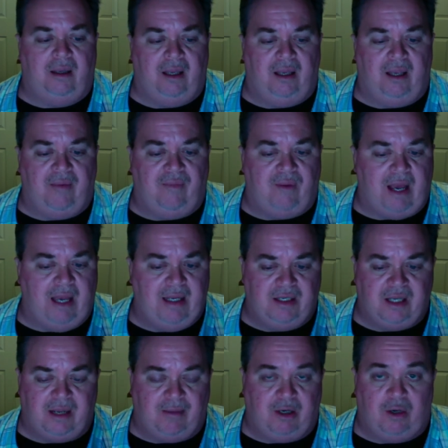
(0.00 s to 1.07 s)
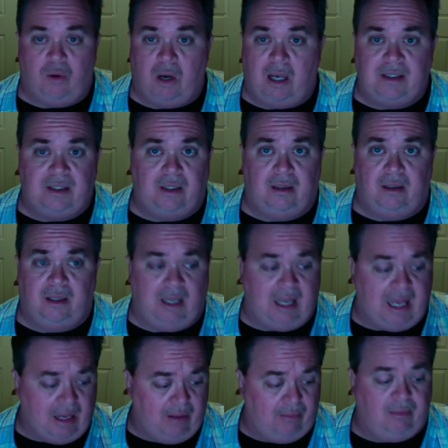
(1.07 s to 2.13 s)
if I stumble across it
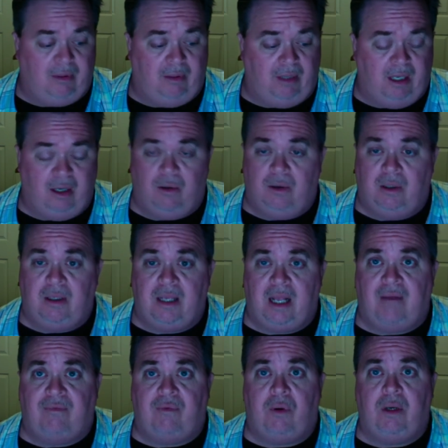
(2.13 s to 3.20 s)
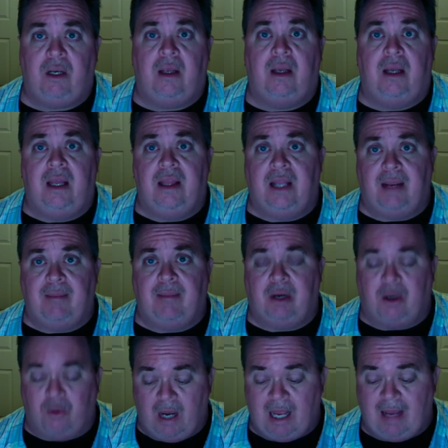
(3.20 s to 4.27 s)
out here in California, then I'm going to
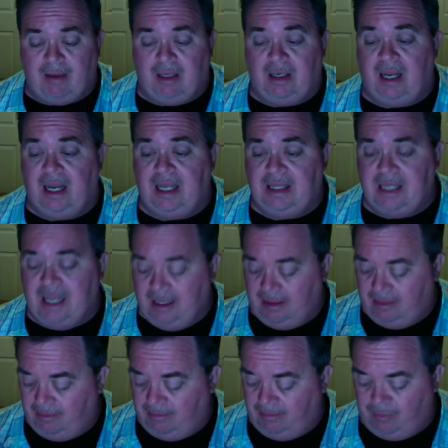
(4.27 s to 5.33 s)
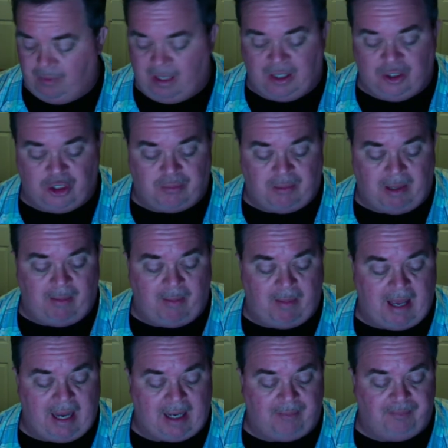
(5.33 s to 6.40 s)
grab it and then they can just pay me
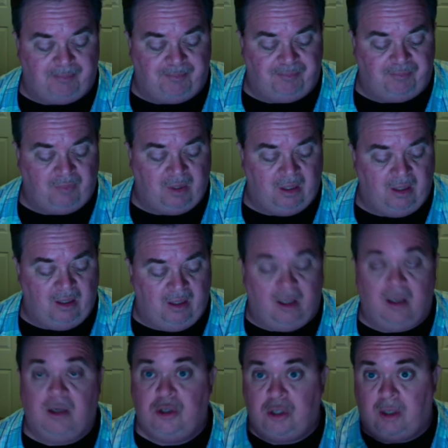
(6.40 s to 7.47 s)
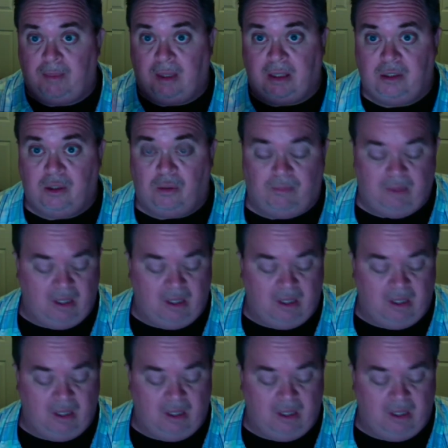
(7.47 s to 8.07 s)
back. Shipping, too.